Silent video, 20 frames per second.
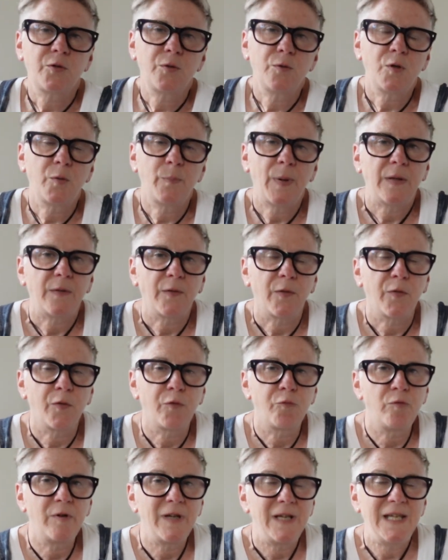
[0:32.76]
talk about the
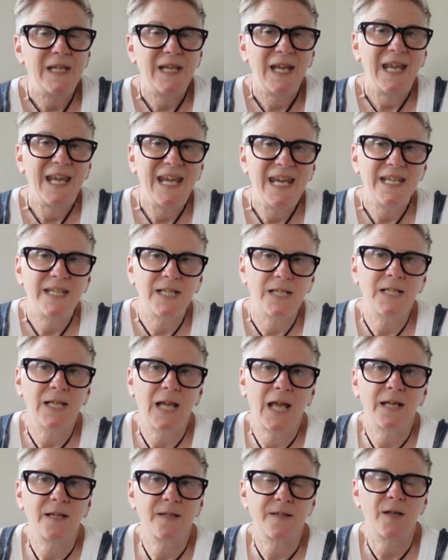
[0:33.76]
3 hidden
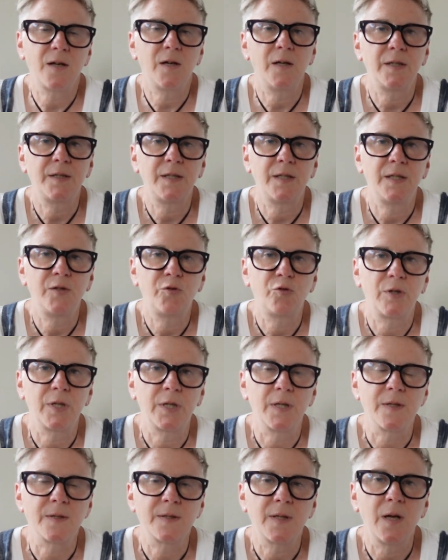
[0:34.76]
anxiety
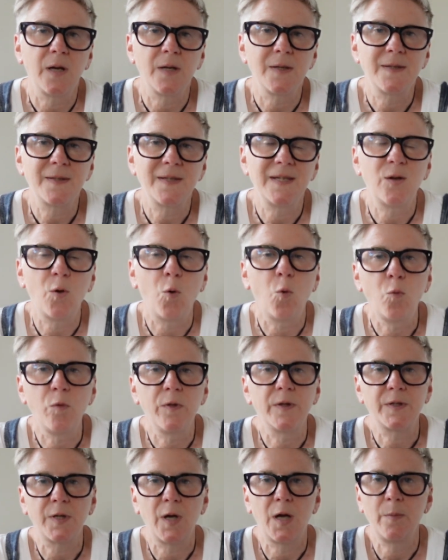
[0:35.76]
triggers that I see all
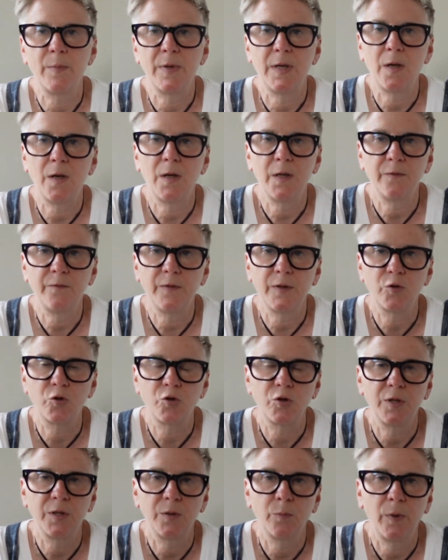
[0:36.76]
the time in
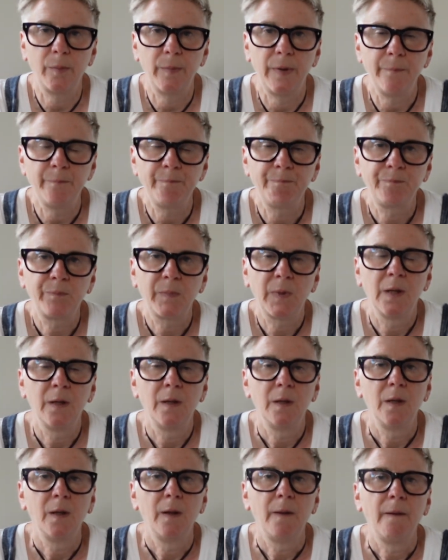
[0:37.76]
high-functioning women.
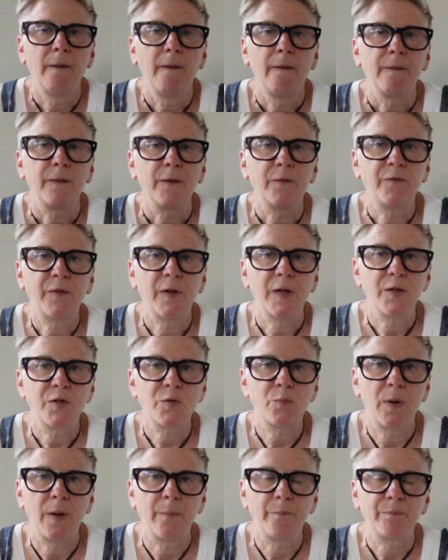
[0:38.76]
The
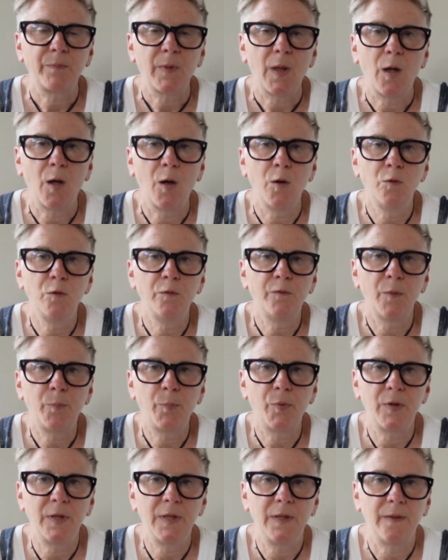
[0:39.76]
first one,
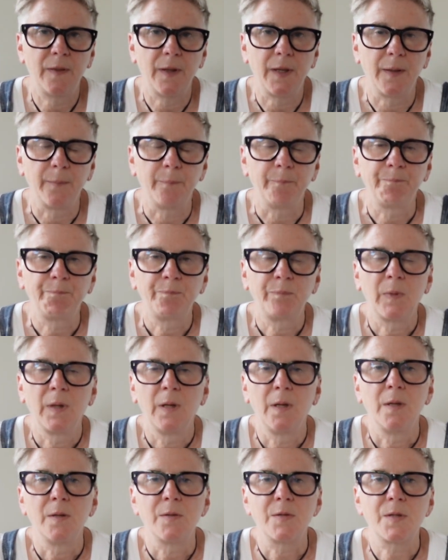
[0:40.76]
overbreathing.
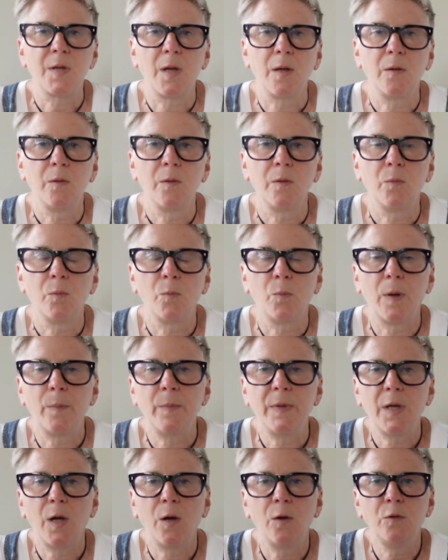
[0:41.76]
So when
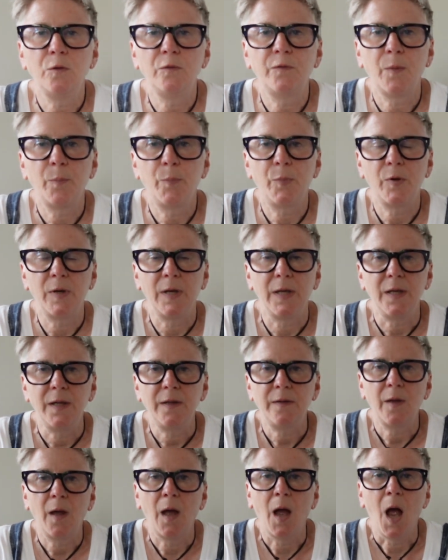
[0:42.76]
we
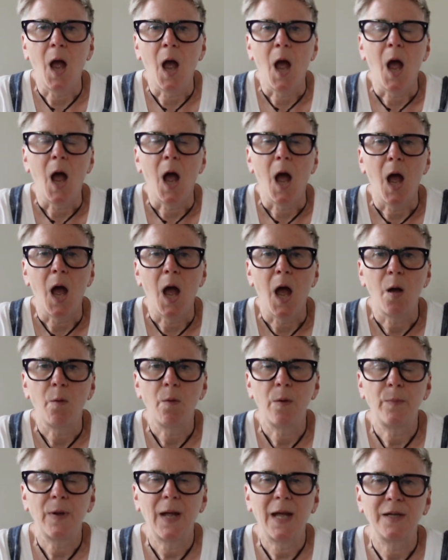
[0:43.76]
overbreathe,
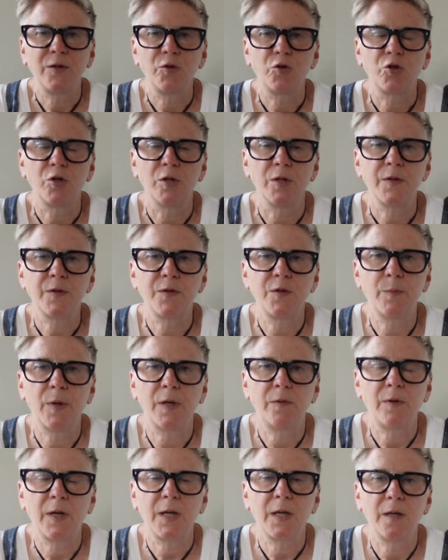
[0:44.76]
when we're anxious, you
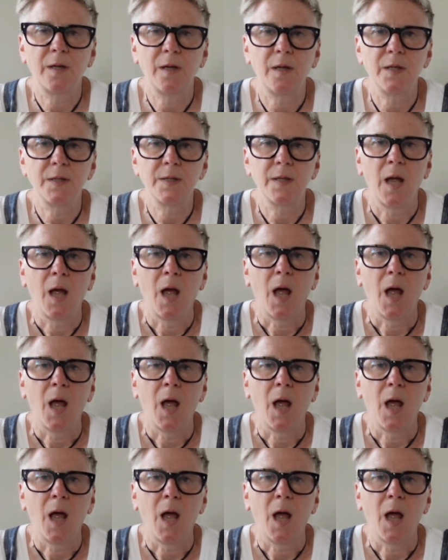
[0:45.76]
might recognise